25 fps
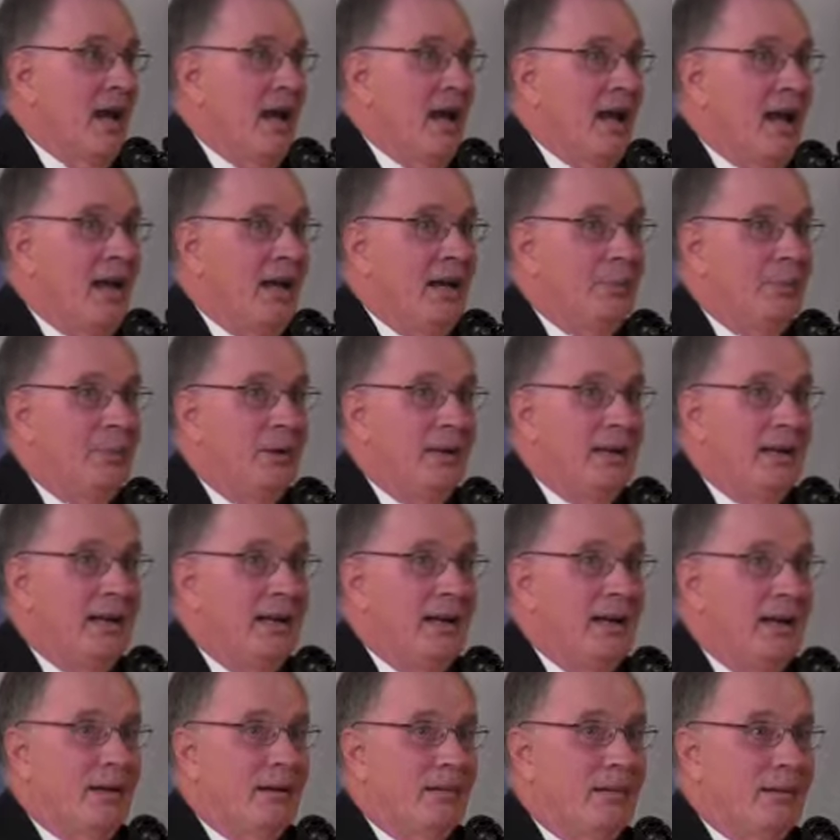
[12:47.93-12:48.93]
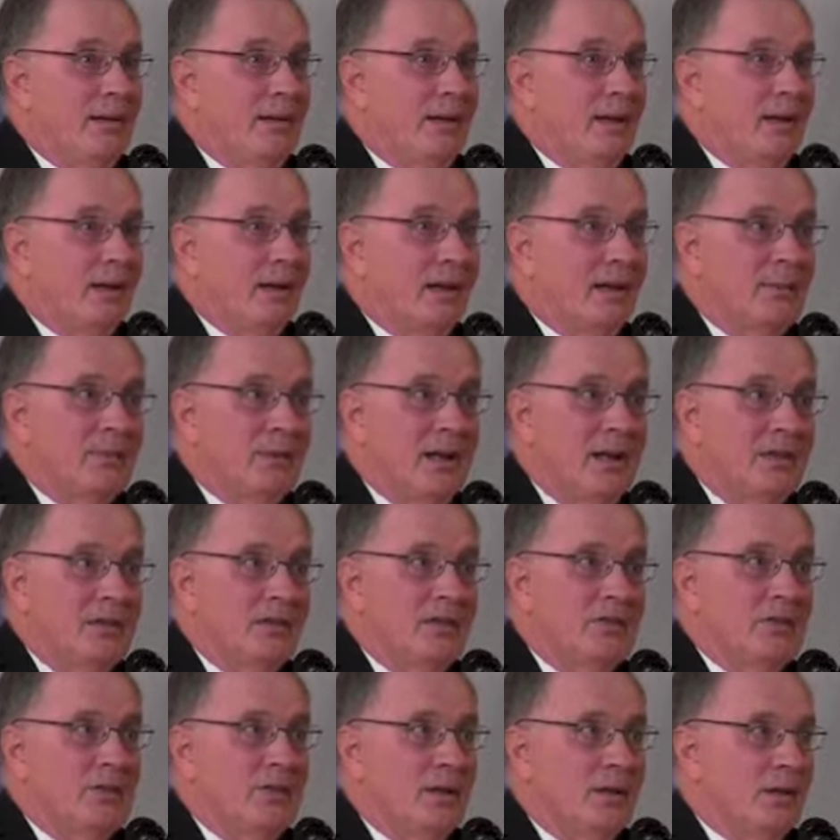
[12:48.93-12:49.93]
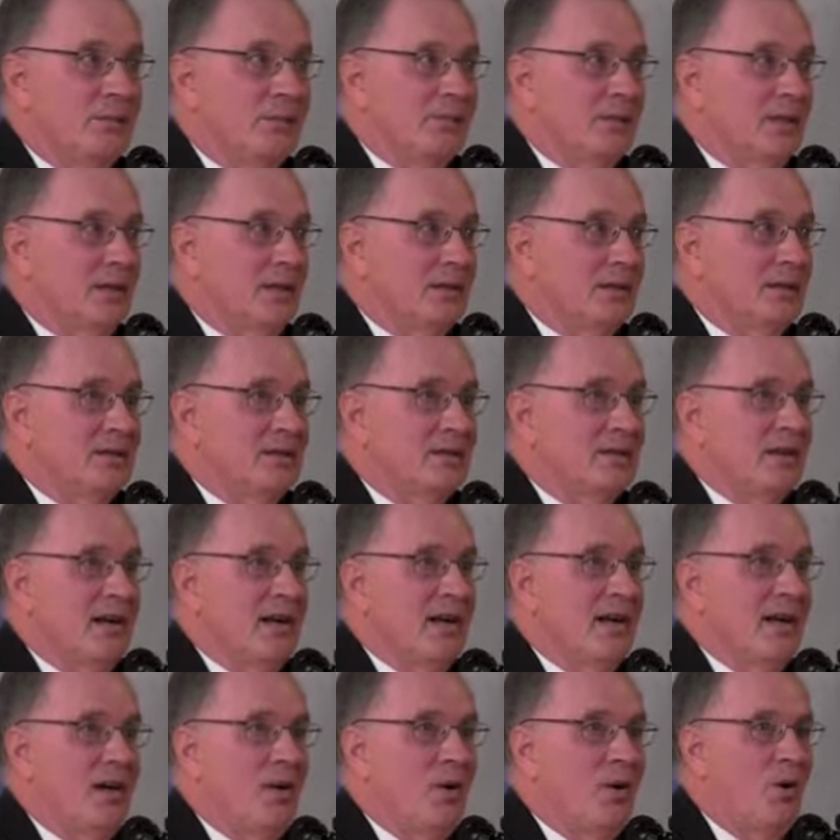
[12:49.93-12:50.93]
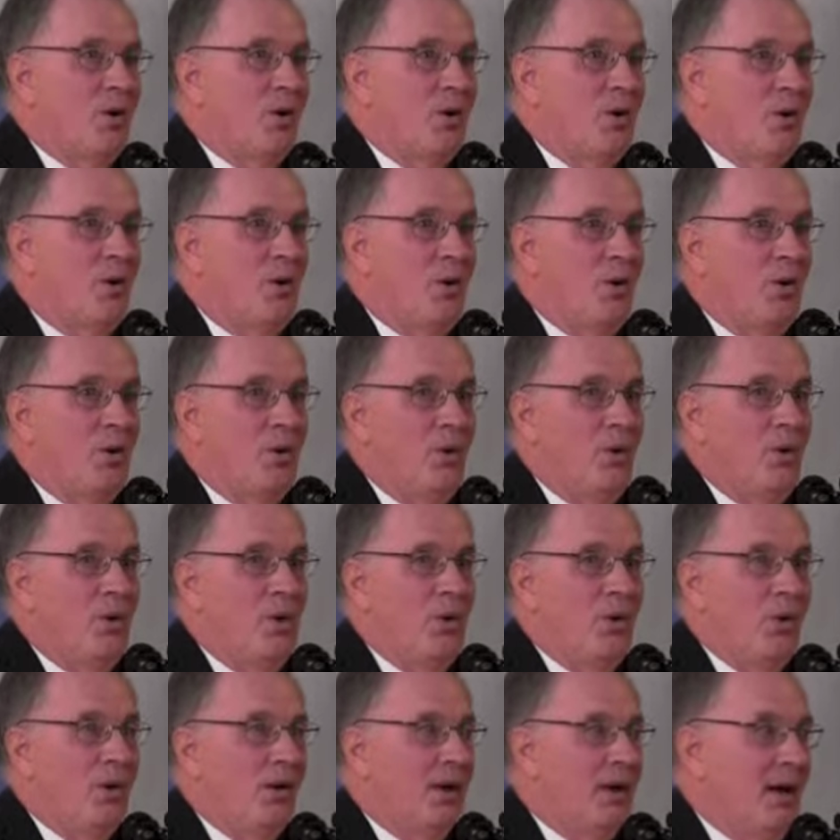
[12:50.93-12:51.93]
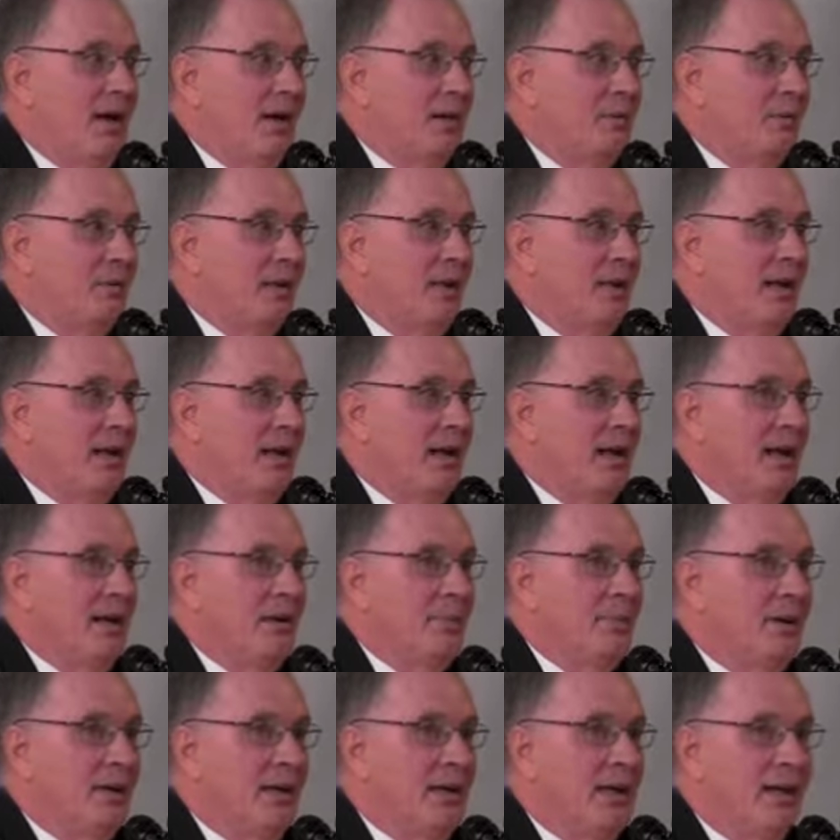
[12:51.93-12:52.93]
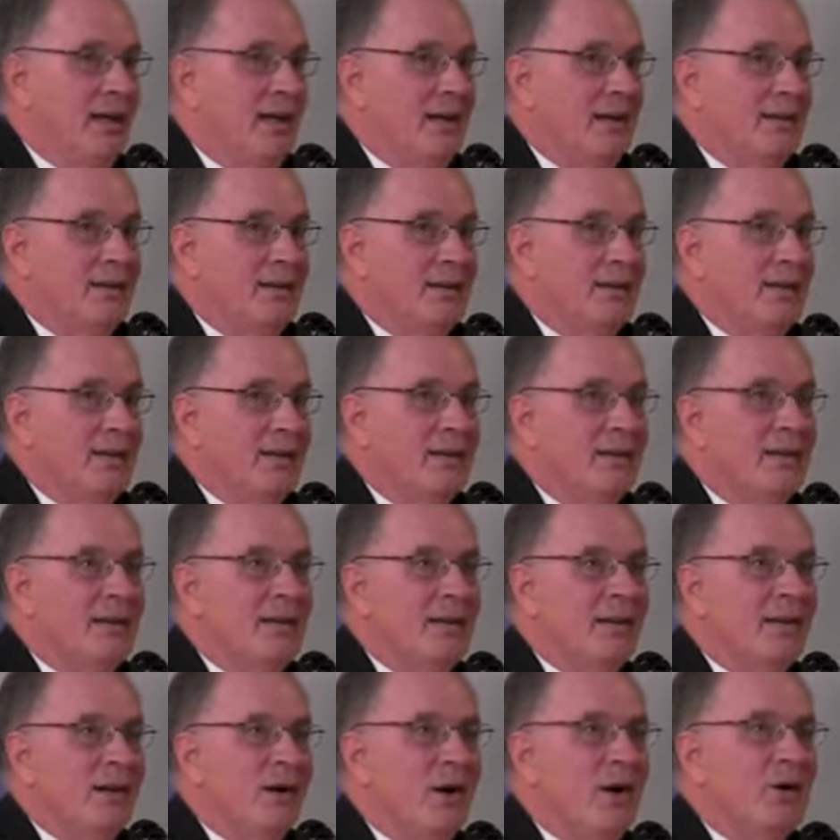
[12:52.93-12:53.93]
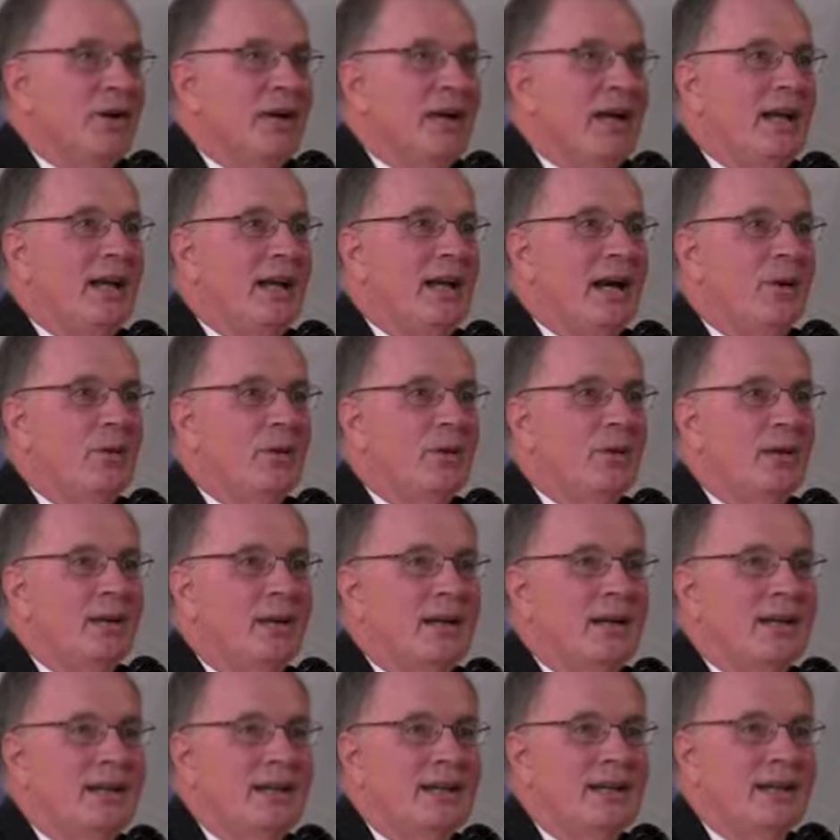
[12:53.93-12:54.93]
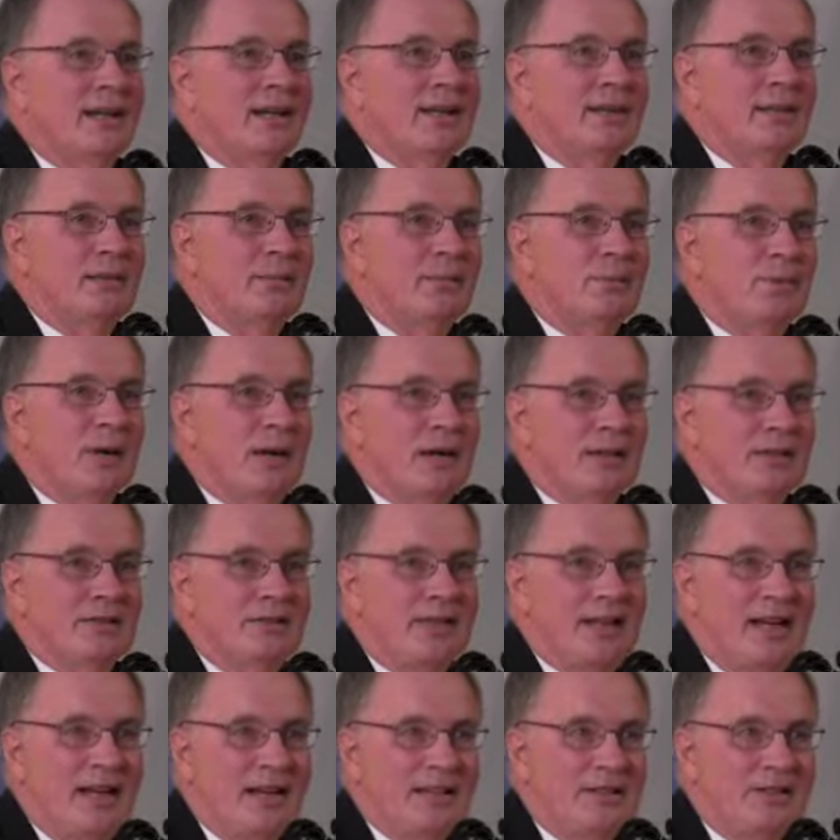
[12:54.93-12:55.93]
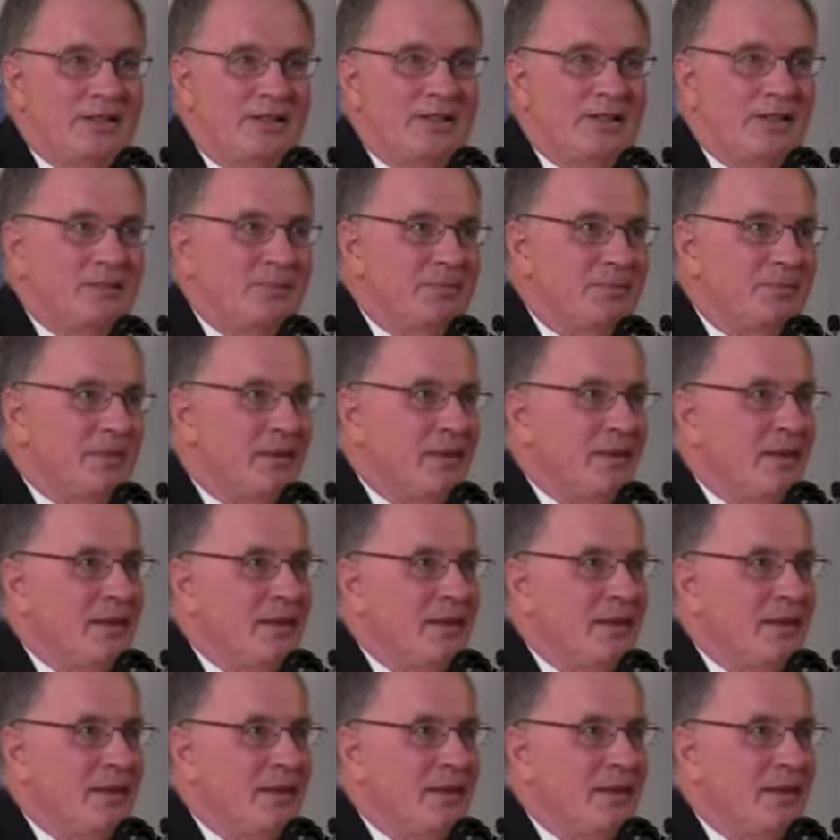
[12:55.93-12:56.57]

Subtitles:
Anybody out there? Come on, $200 is not a whole lot of money. Anybody out there? Okay, now we're going to get down to the brass tacks here.